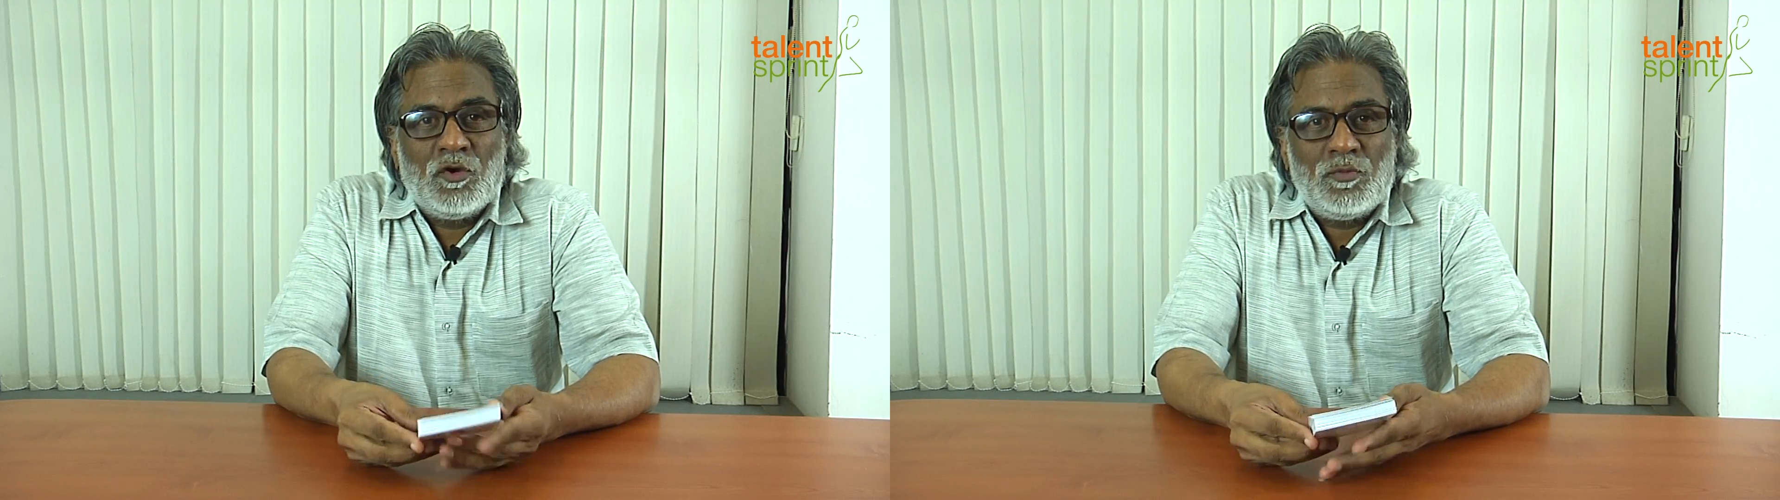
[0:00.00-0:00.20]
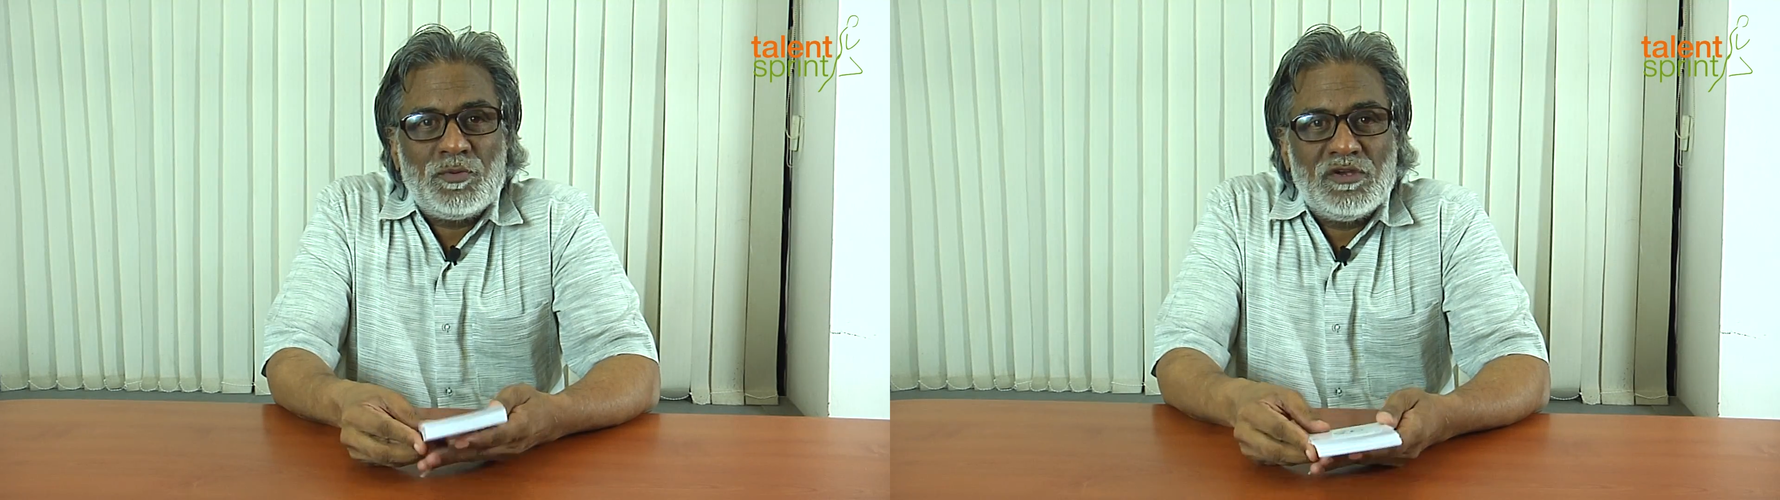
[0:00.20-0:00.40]

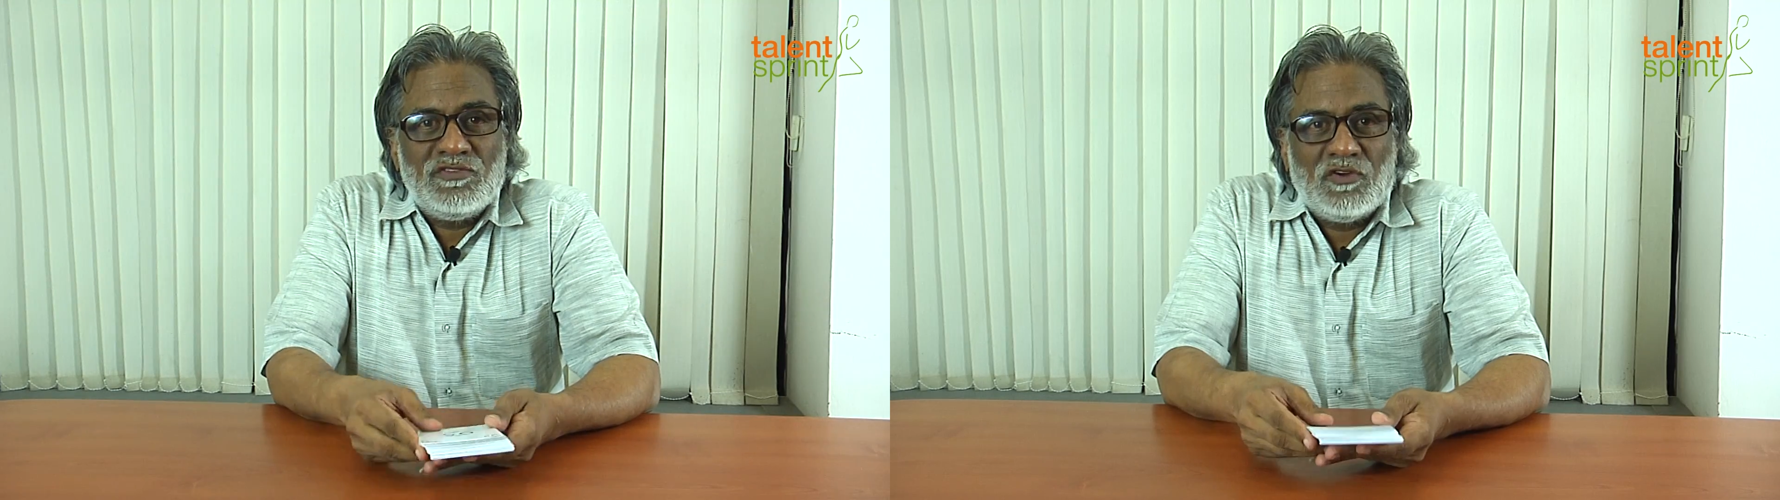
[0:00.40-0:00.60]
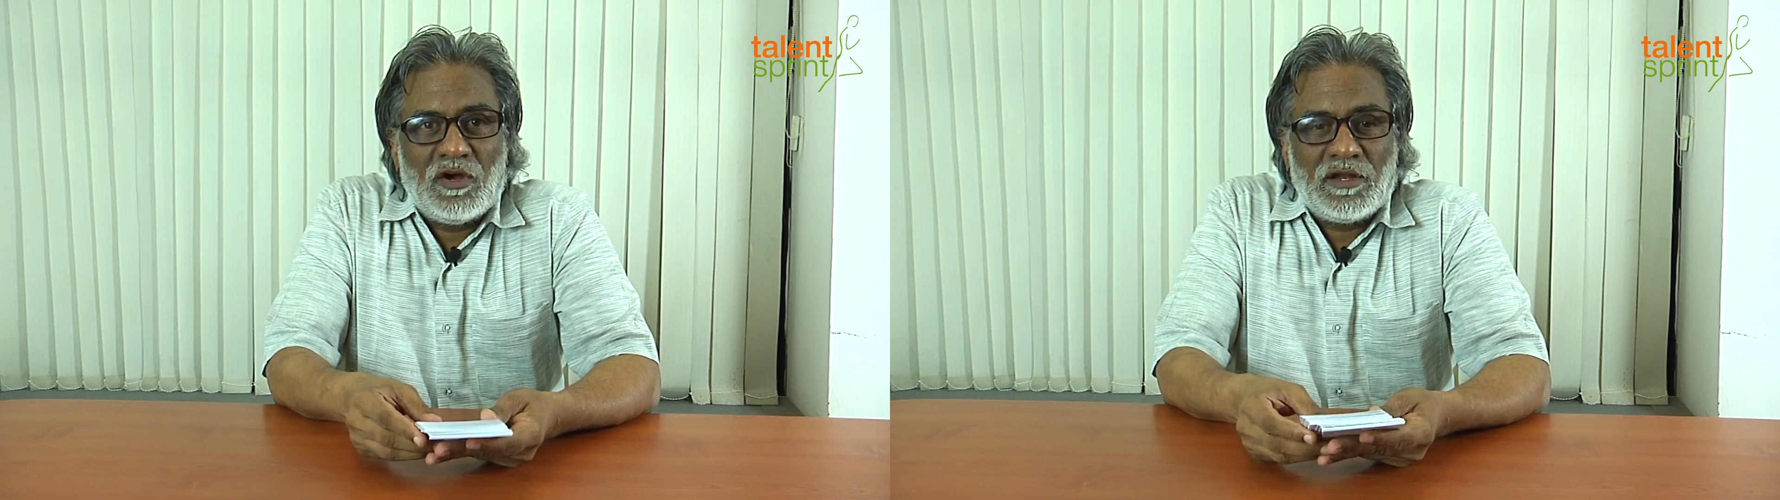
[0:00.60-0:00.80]
hope you
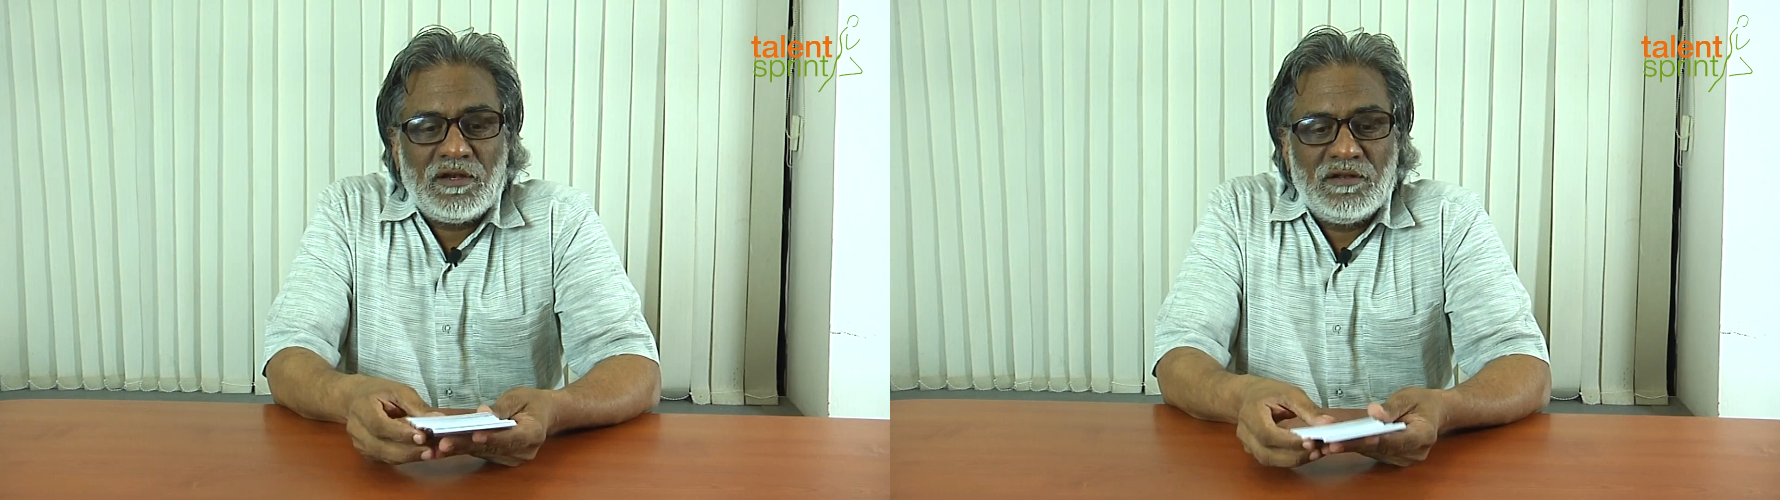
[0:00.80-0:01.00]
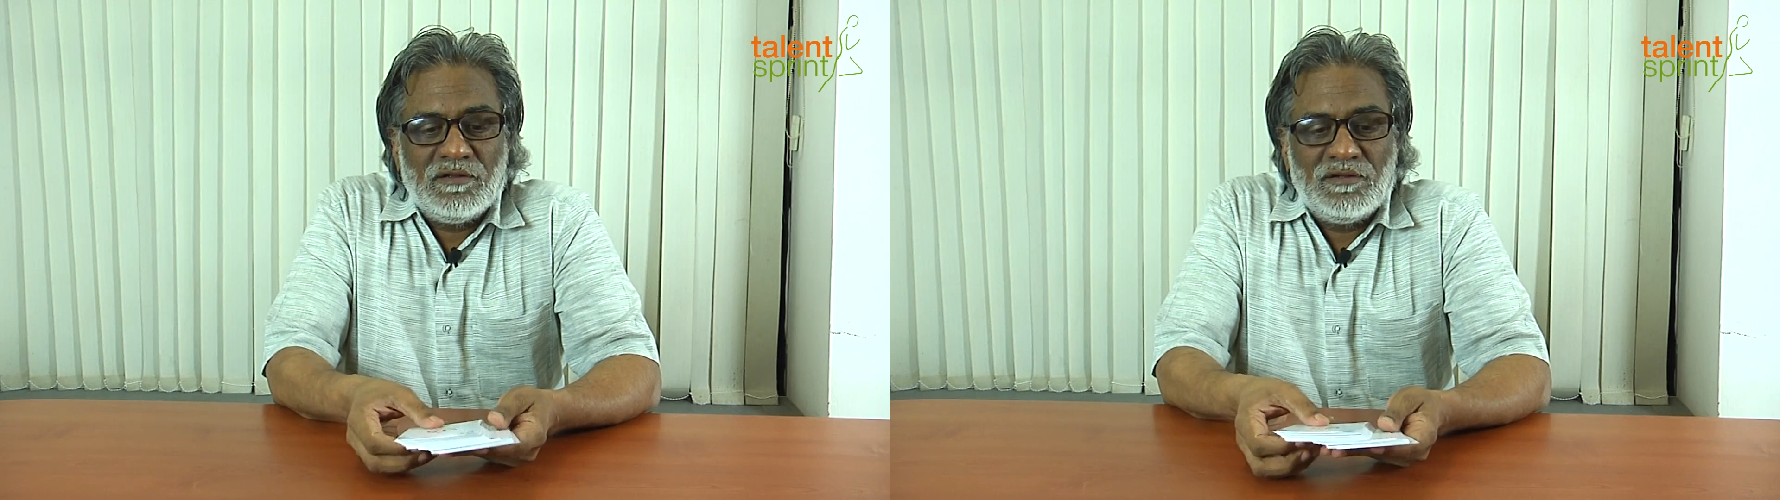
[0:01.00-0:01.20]
enjoyed